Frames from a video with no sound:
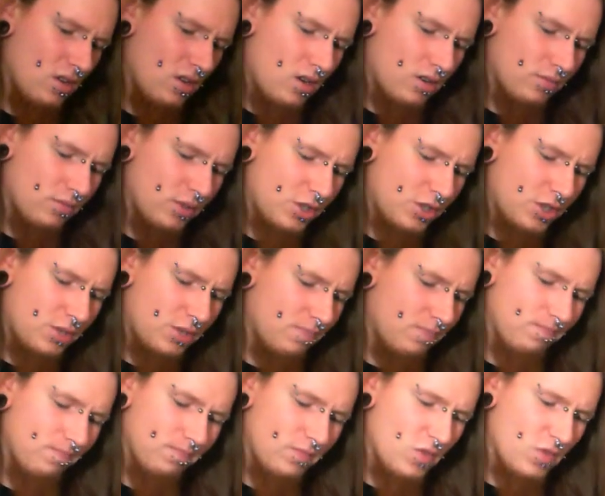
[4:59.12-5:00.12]
I'm just
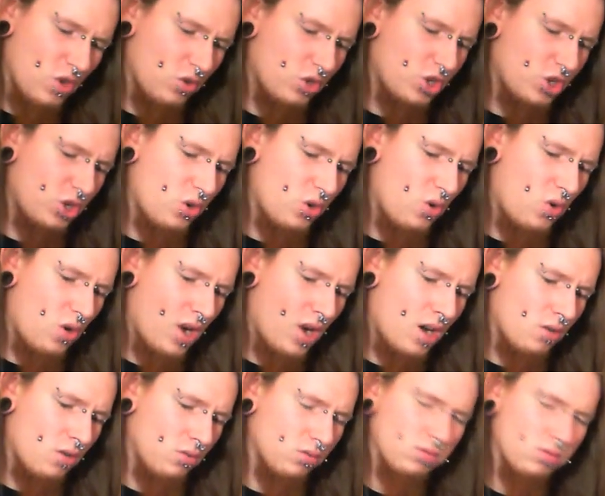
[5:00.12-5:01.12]
not sure
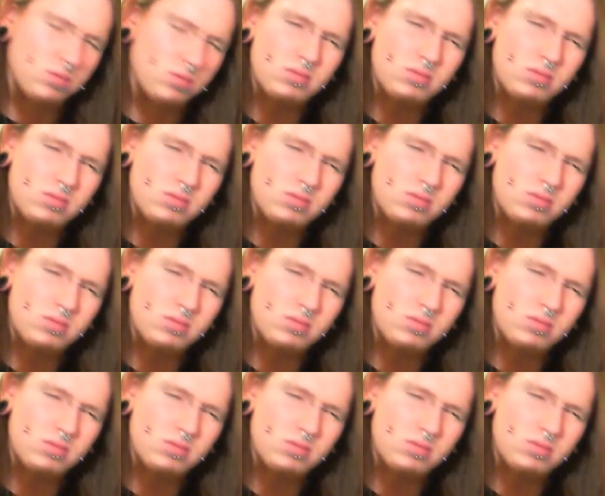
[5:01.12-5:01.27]
how